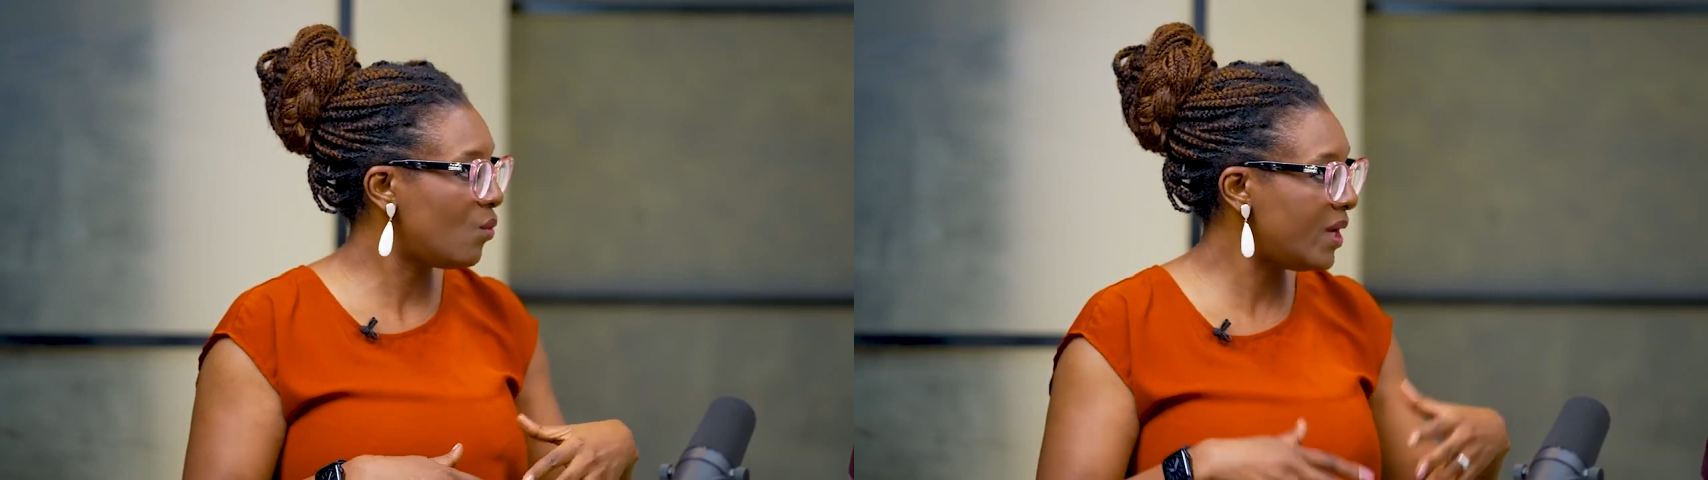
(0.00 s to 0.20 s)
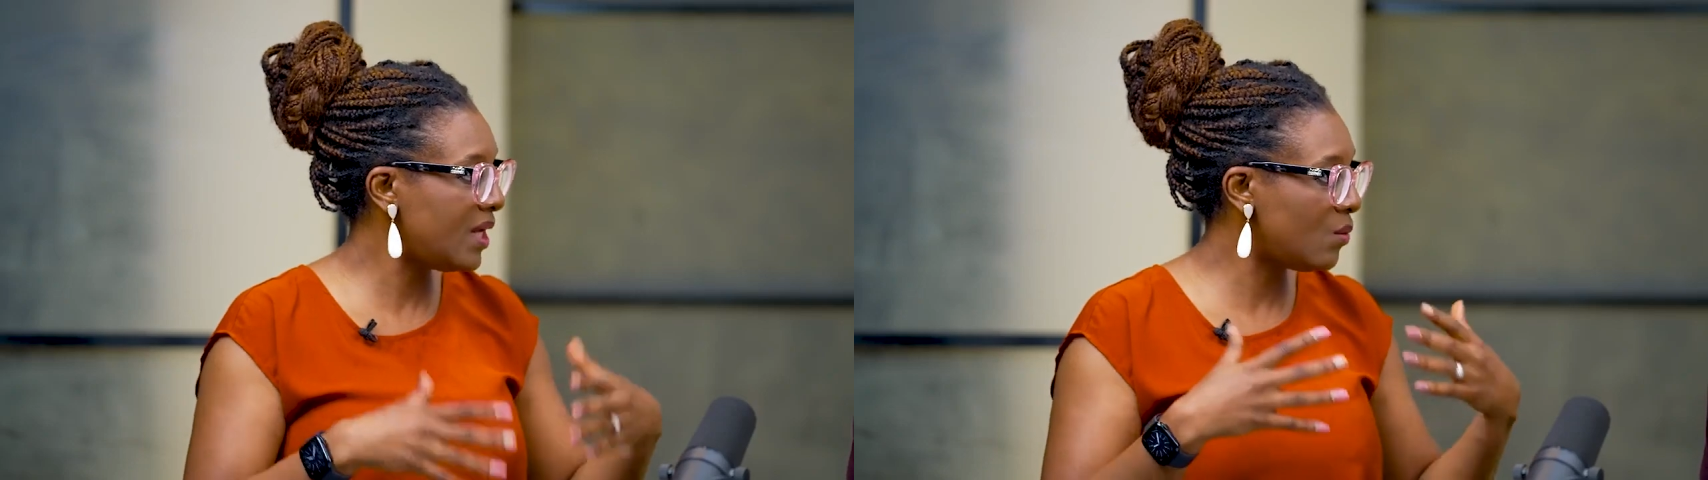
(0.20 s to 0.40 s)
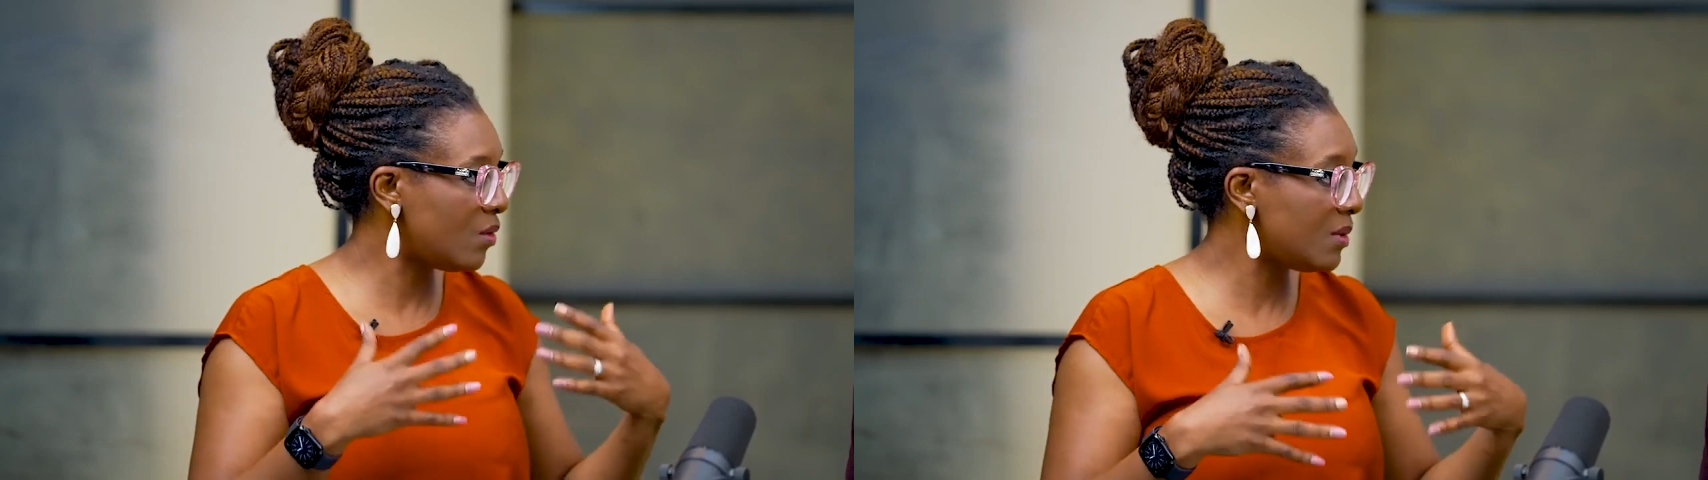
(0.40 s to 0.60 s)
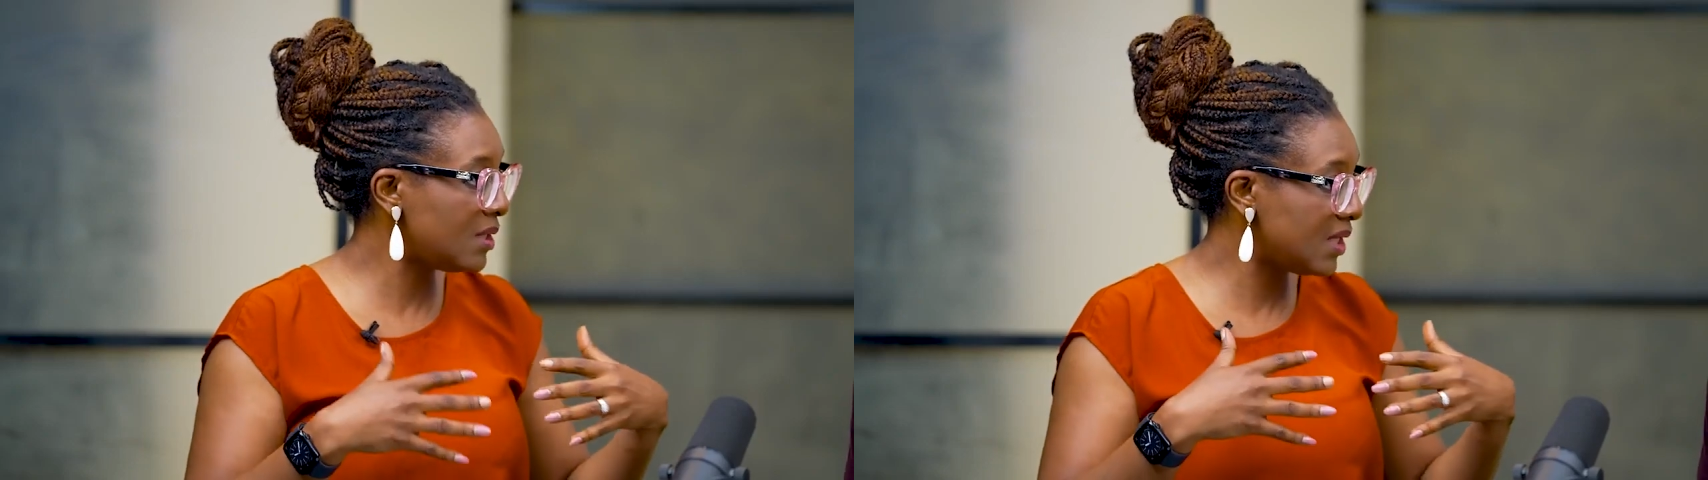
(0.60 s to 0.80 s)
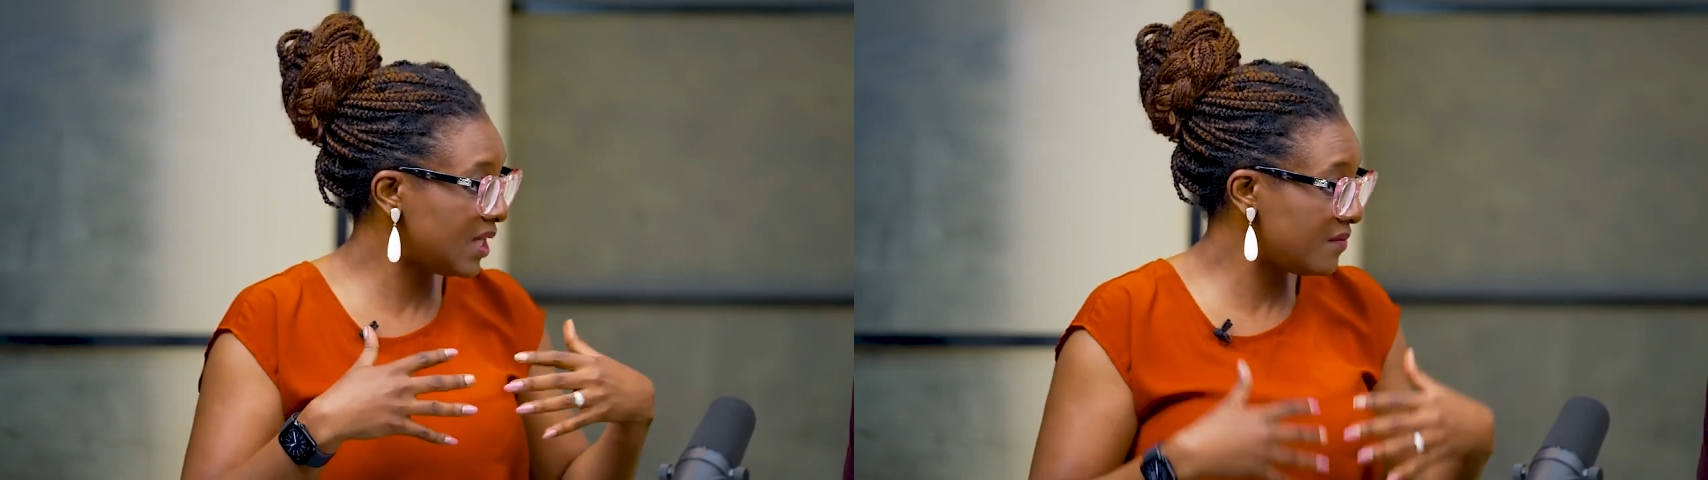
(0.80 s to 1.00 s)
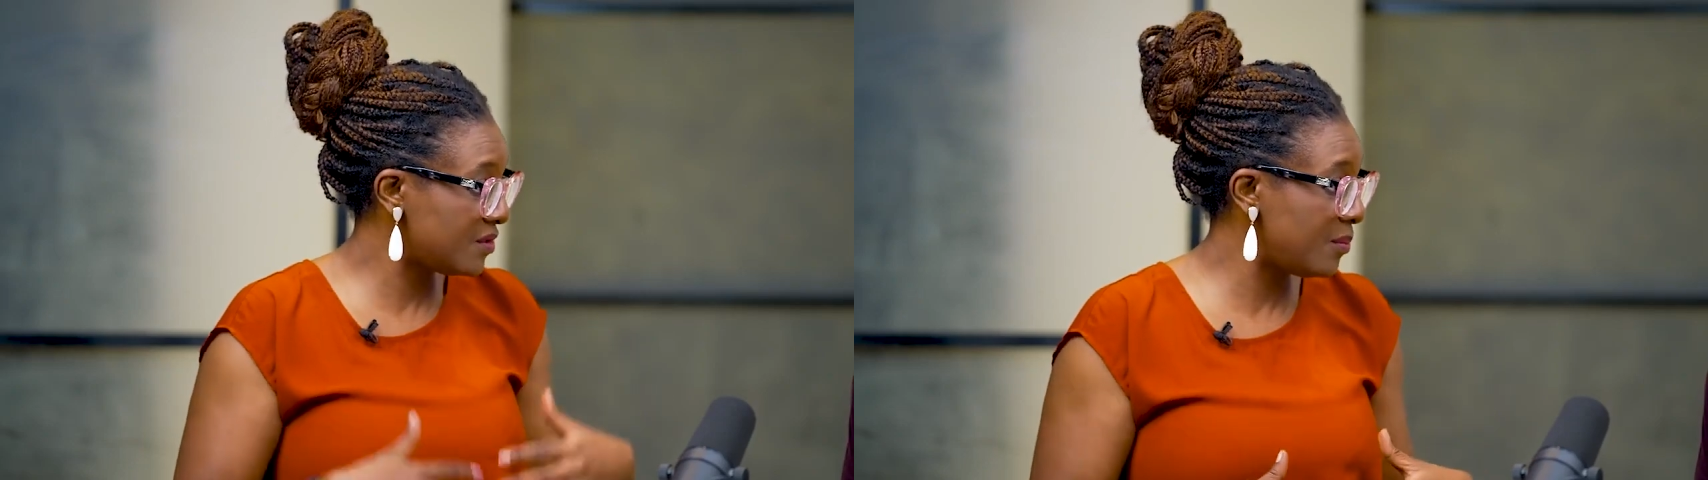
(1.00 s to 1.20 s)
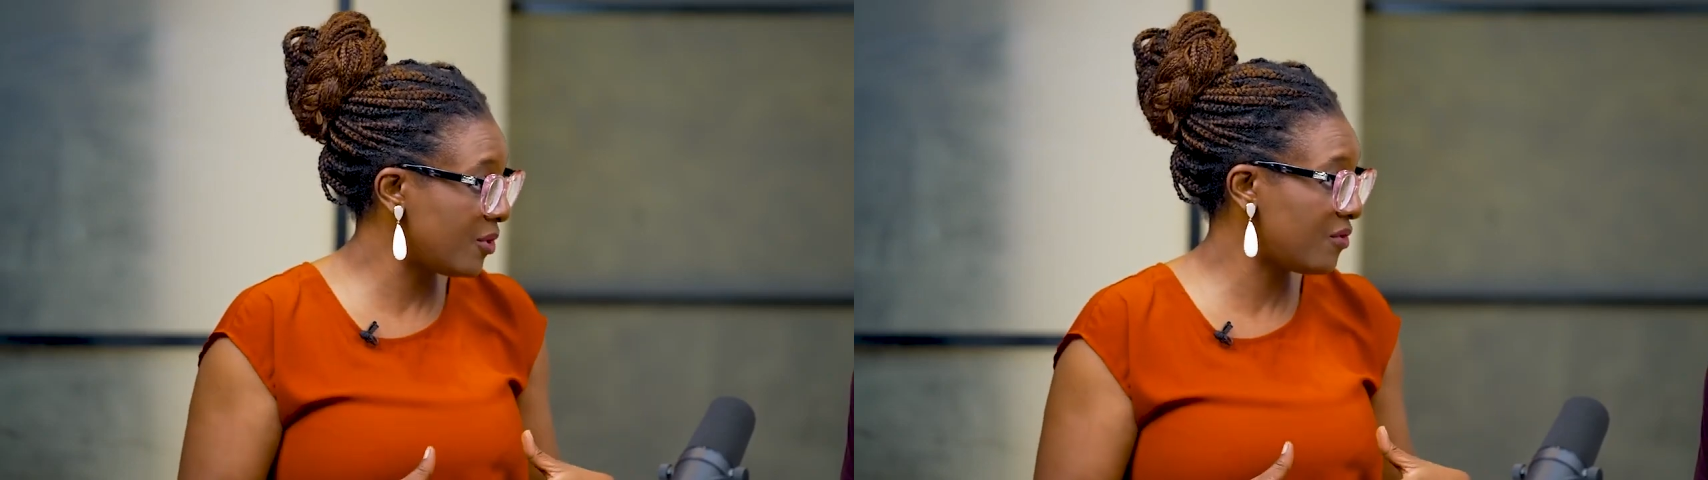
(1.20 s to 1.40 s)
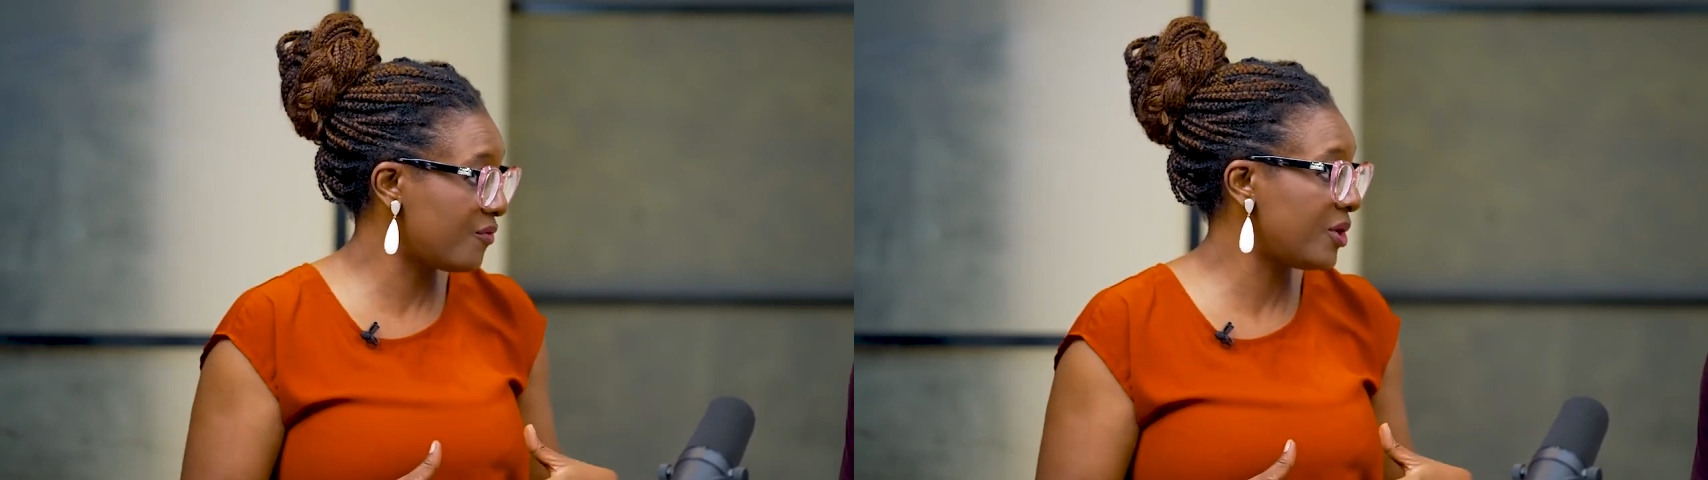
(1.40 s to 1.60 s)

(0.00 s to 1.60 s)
when a woman gives birth,